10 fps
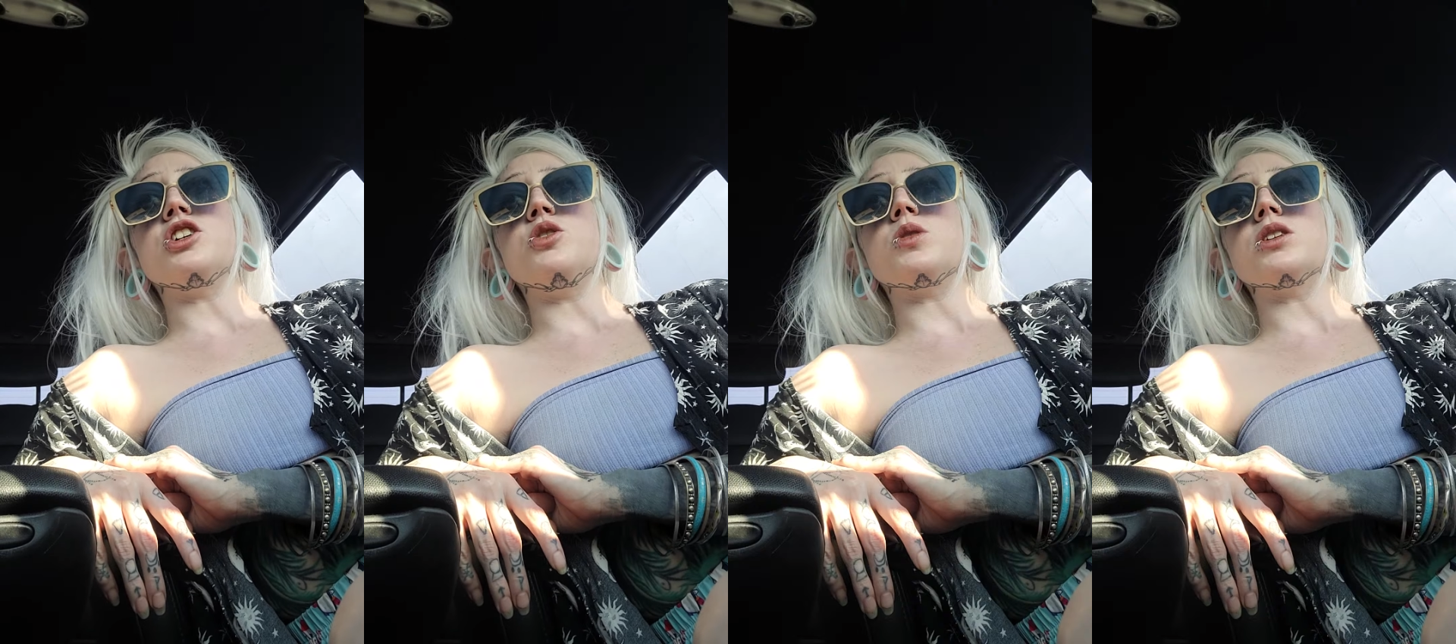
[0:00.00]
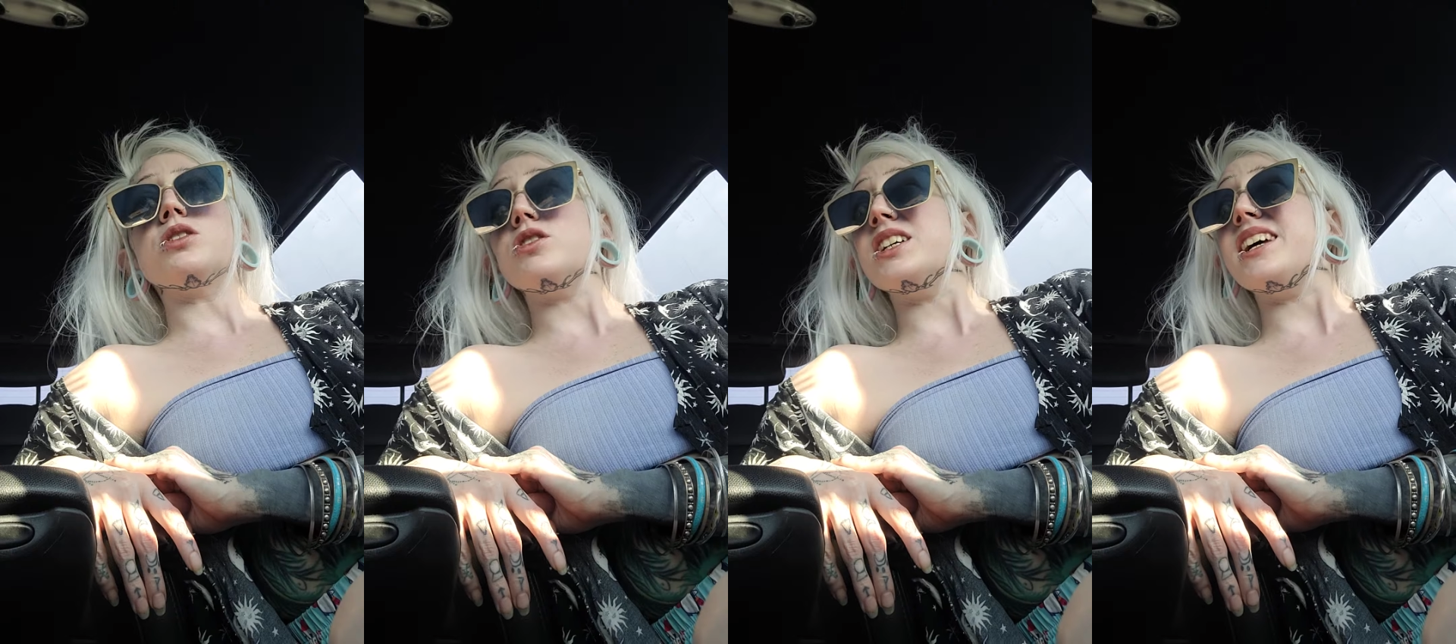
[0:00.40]
you are
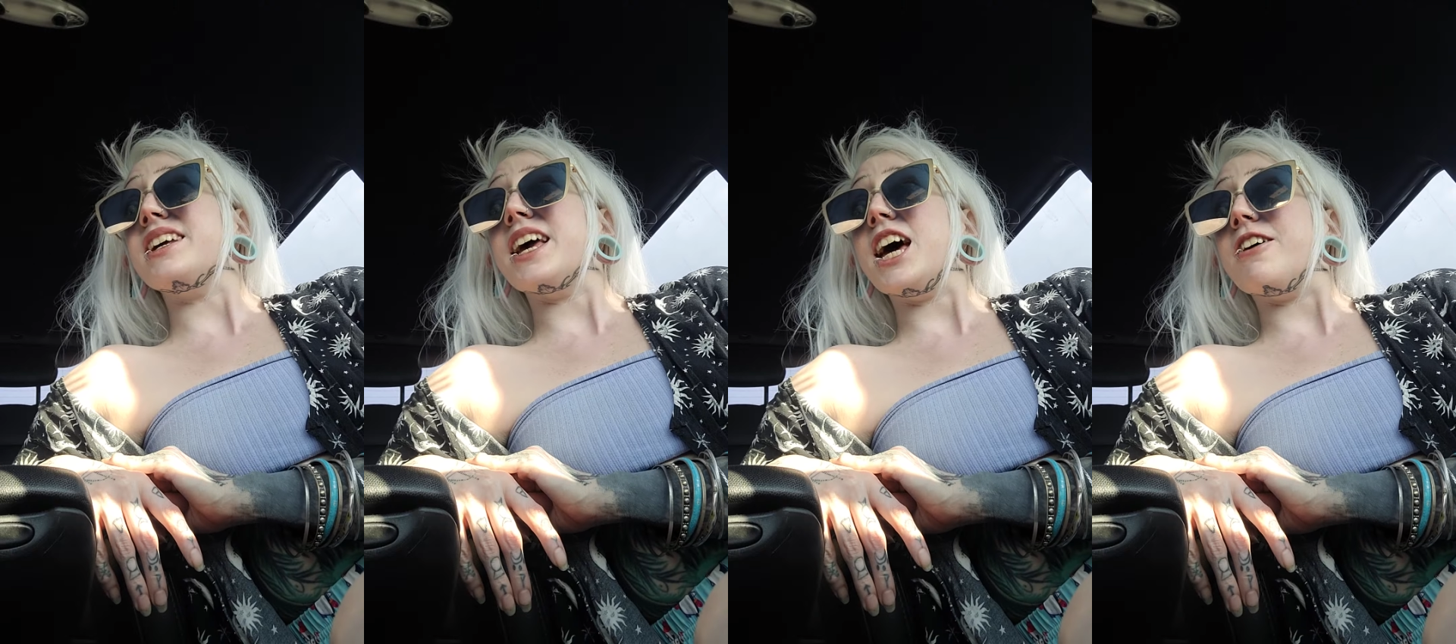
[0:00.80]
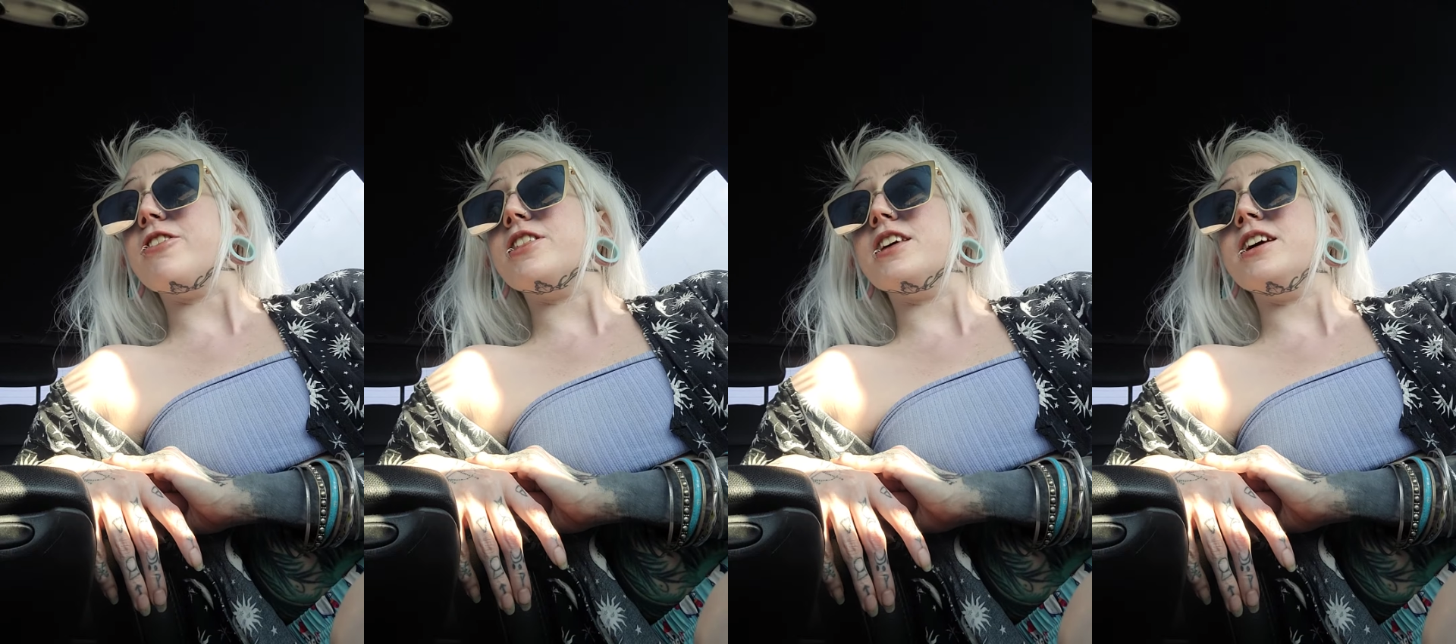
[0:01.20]
literally getting
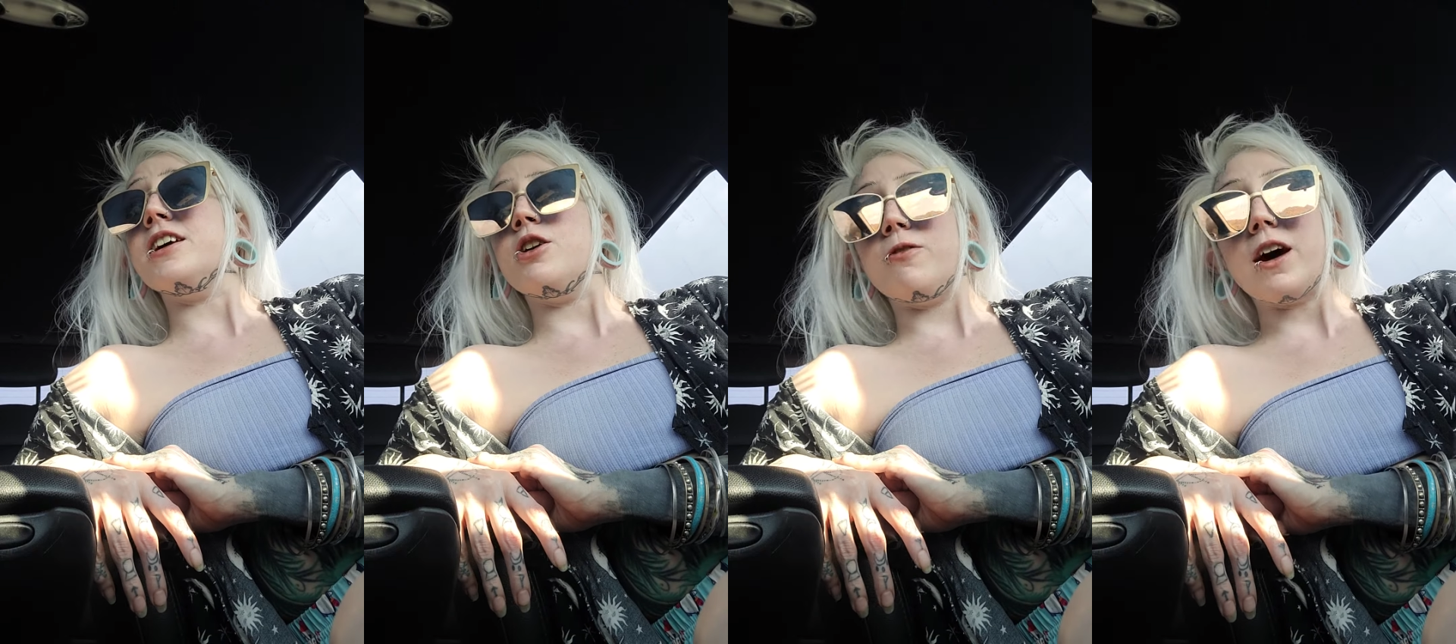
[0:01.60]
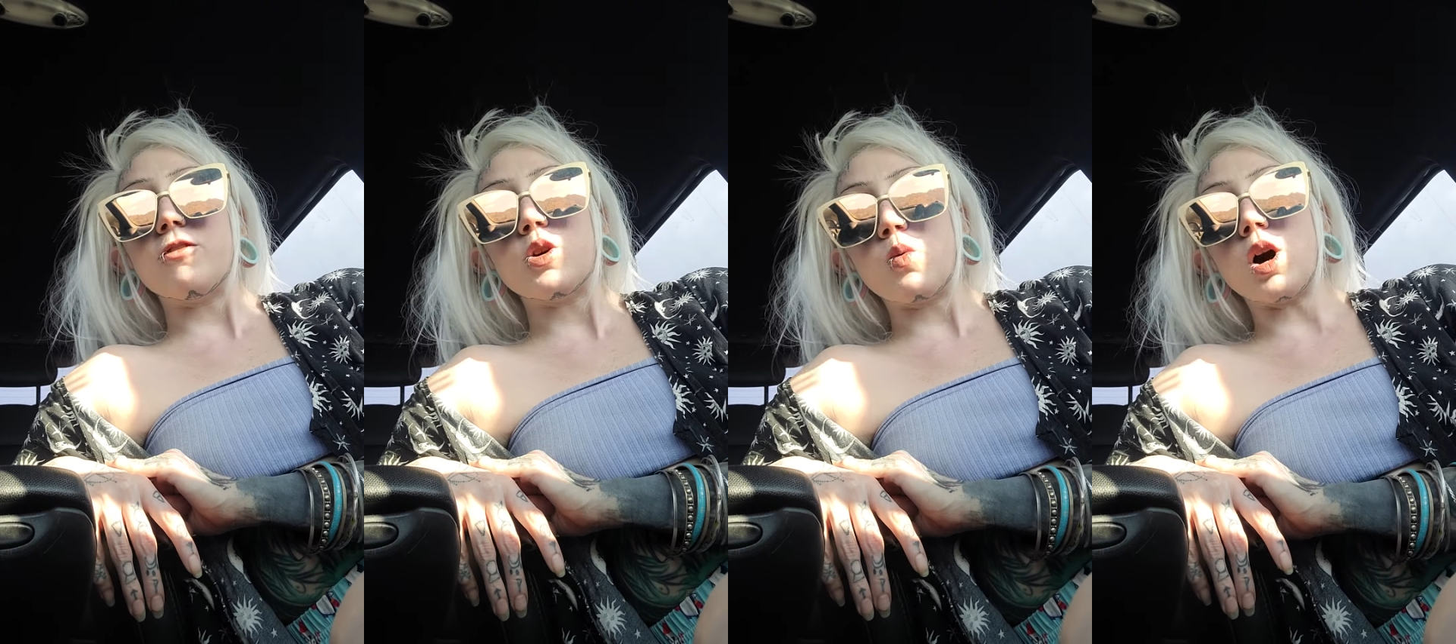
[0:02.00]
everything you've
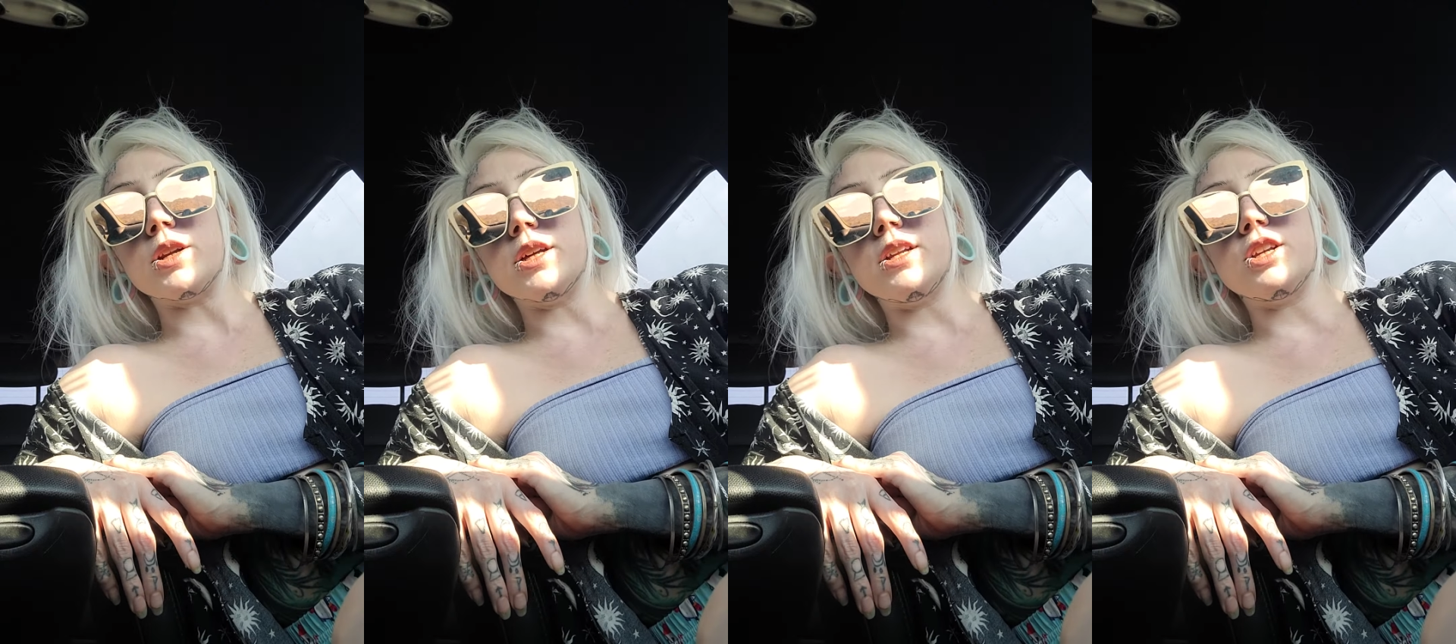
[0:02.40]
ever wanted.